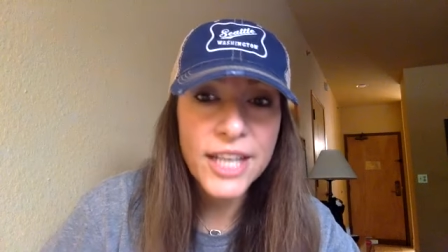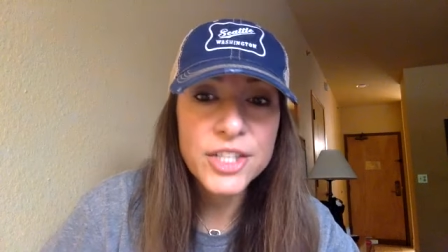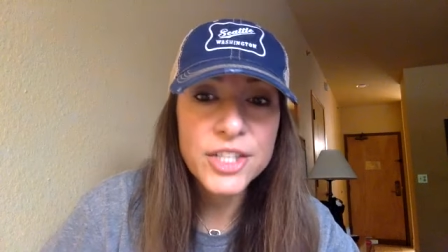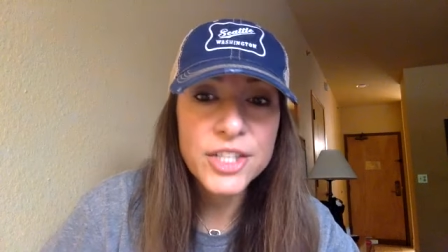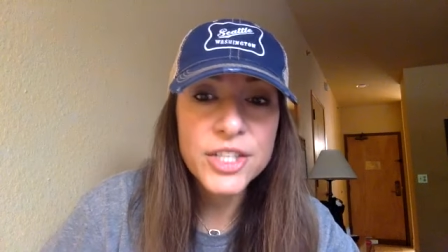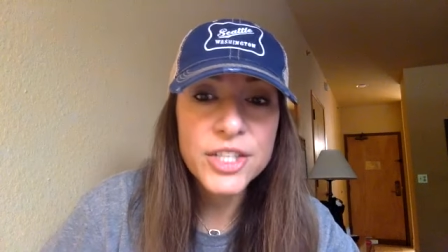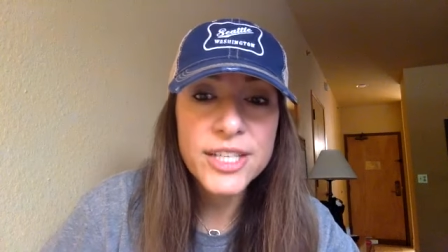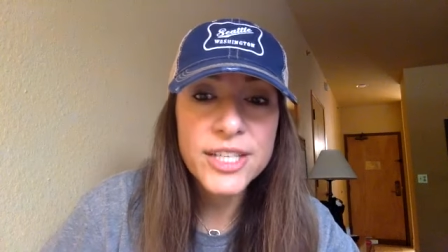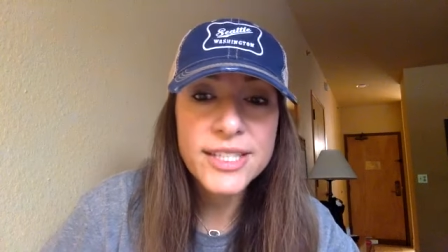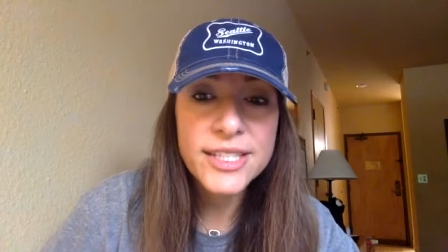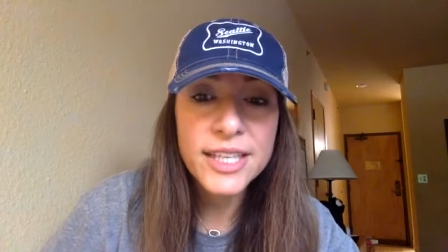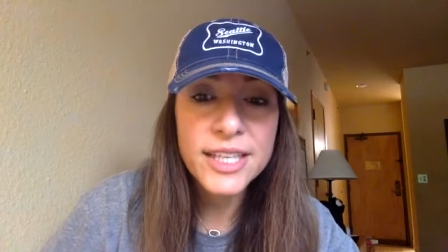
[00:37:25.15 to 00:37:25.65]
and
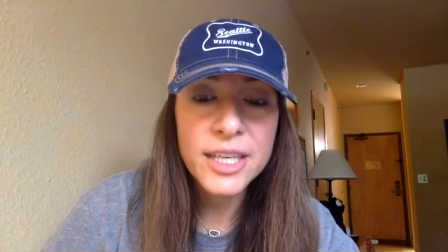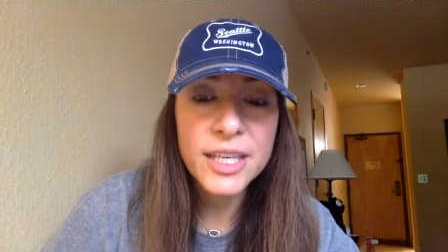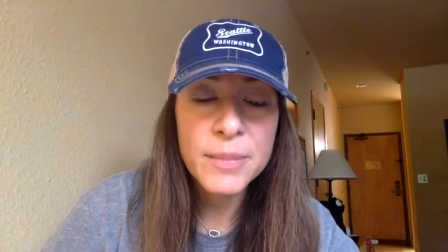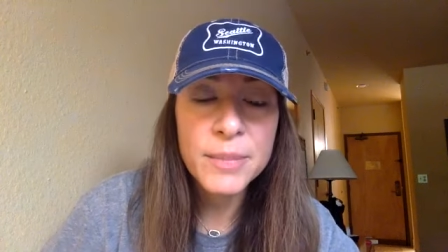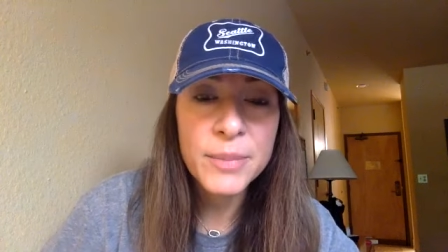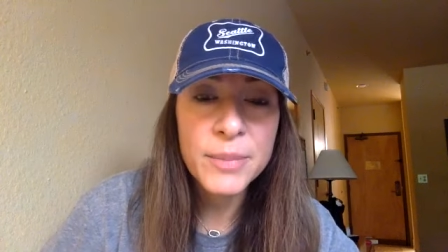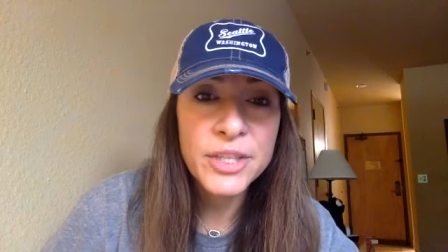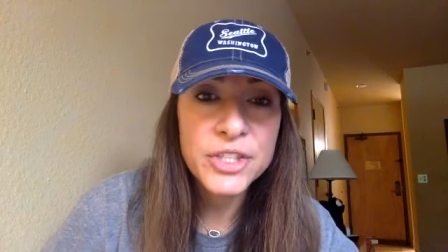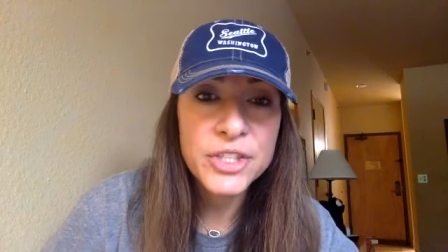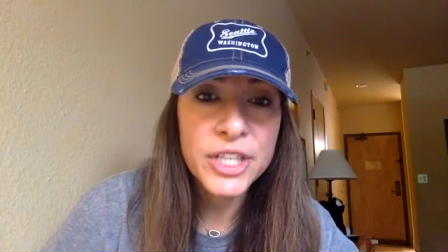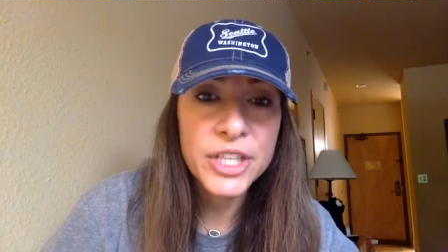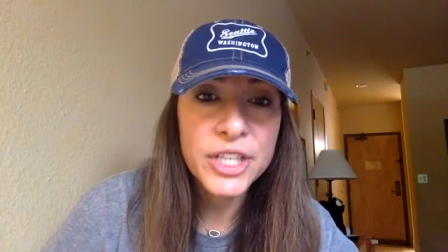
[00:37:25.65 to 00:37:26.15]
she's going to
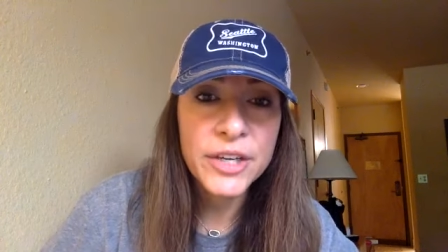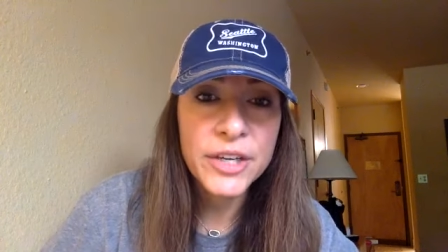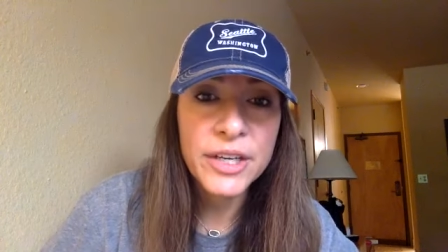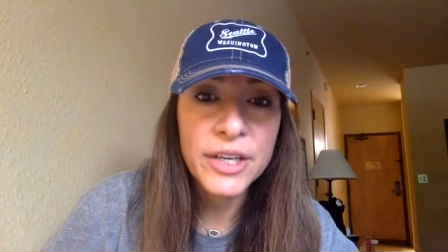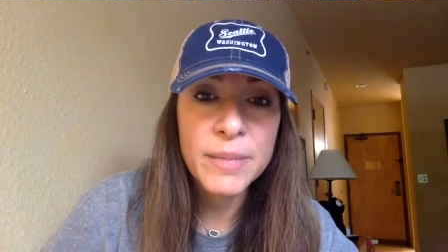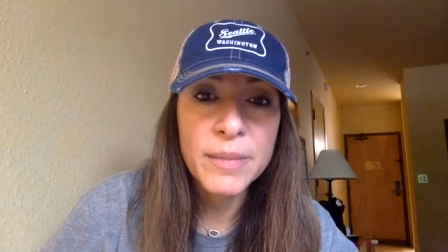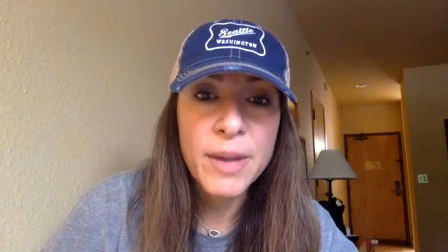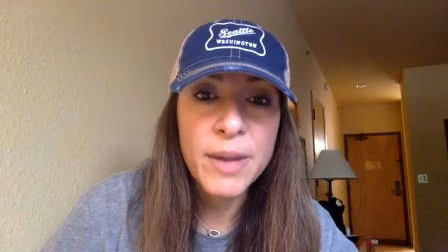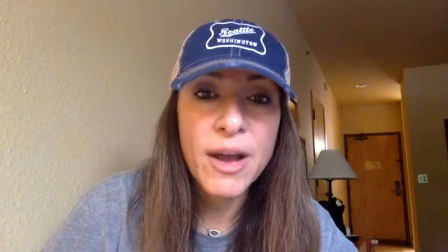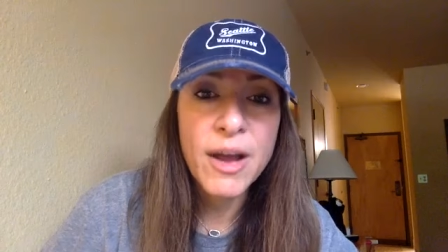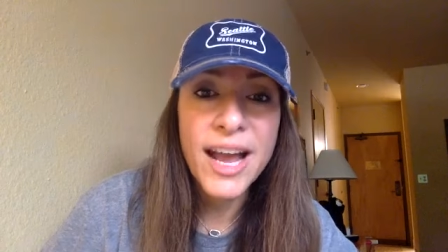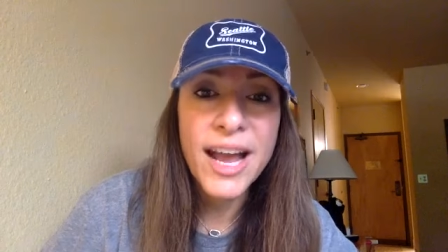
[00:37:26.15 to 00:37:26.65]
be
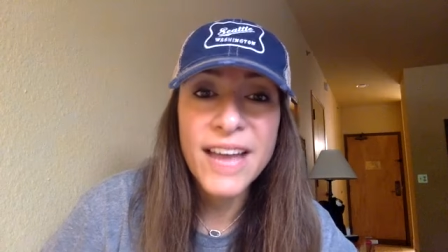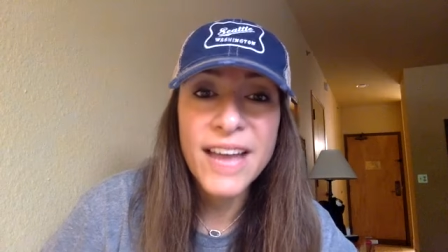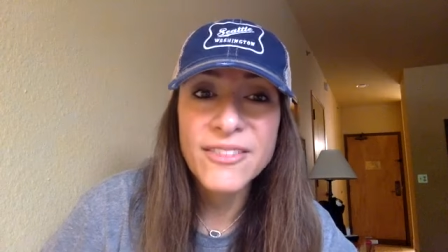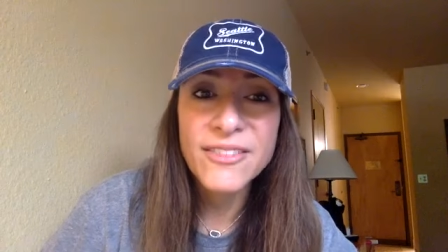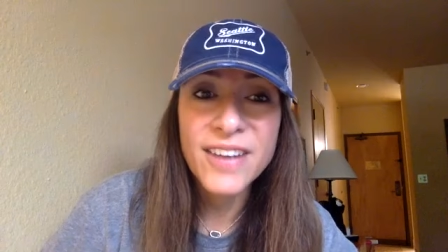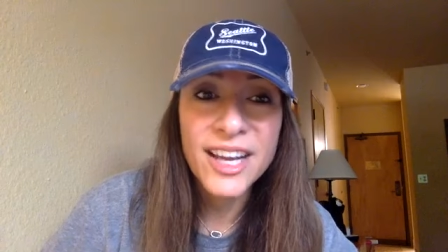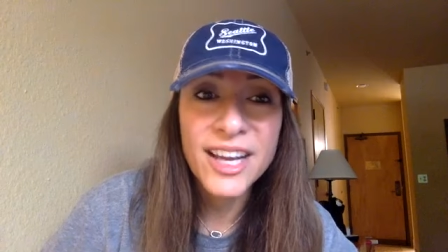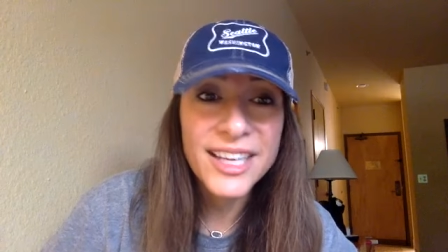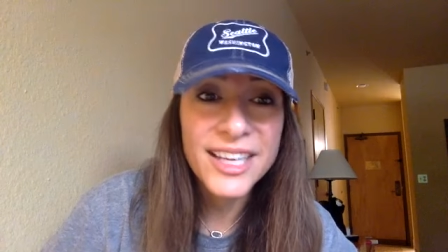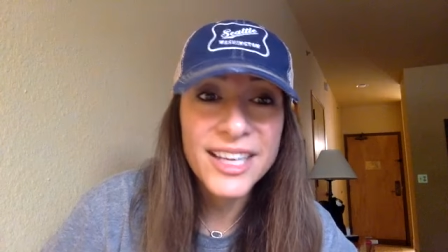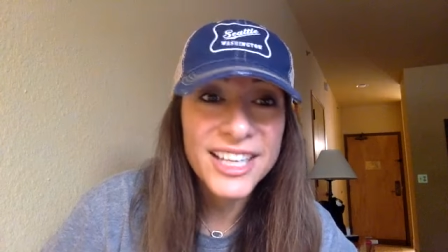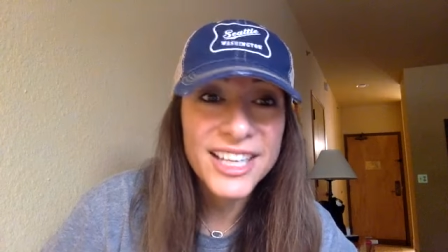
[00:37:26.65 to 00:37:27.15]
sharing about I've
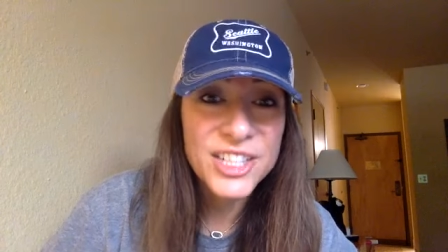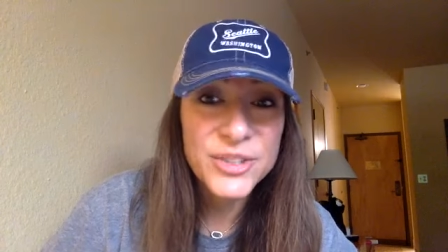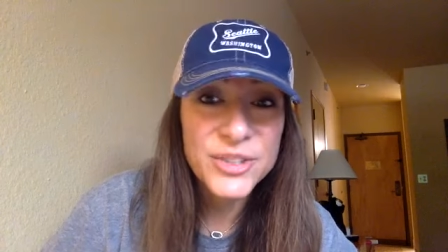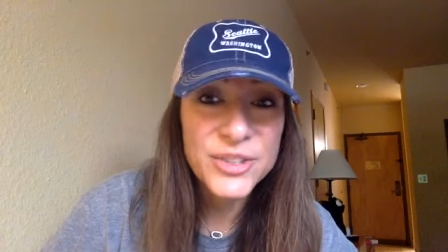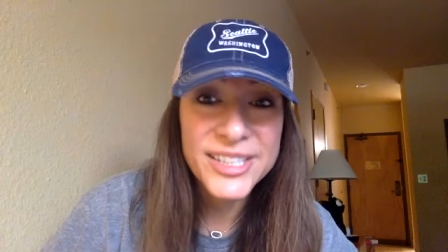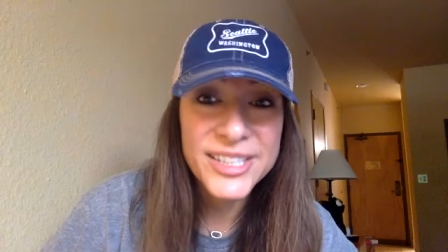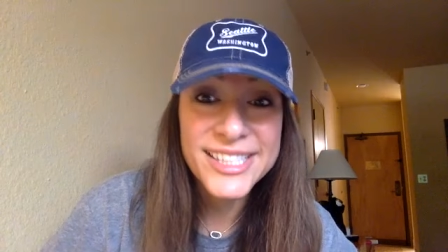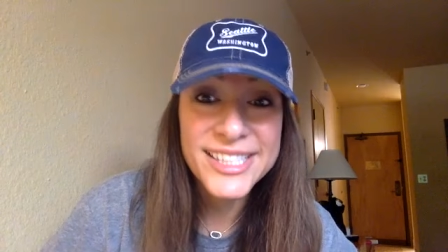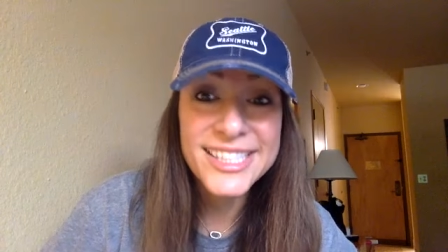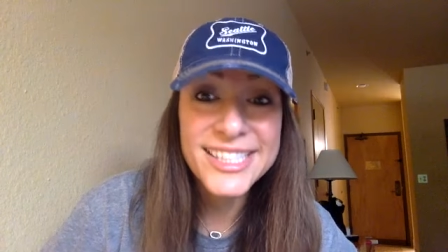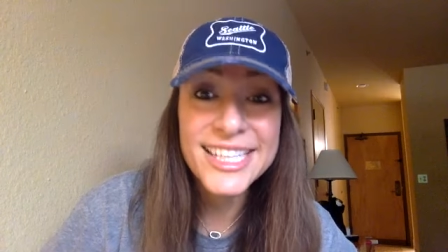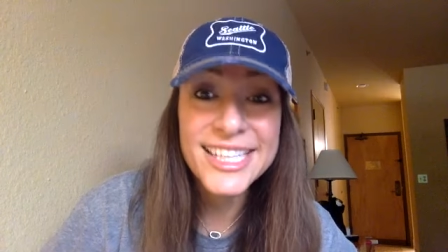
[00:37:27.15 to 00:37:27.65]
got
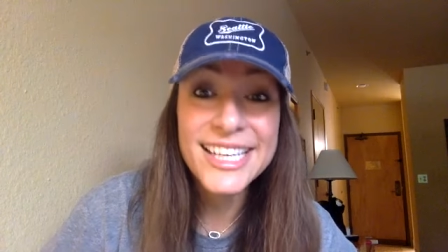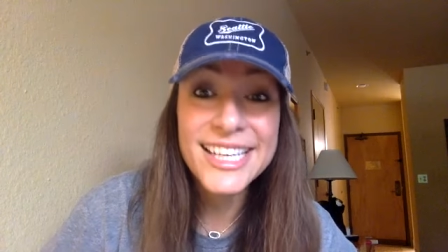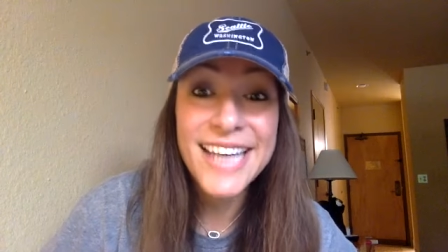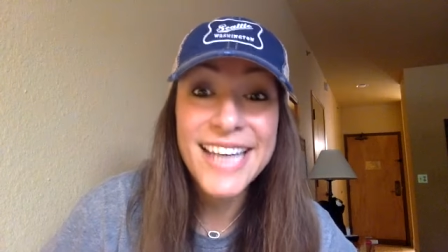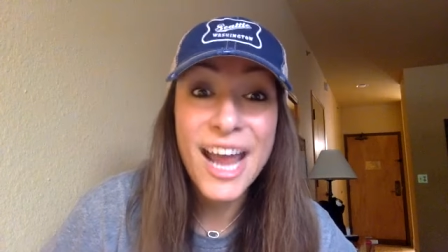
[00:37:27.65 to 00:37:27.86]
interest,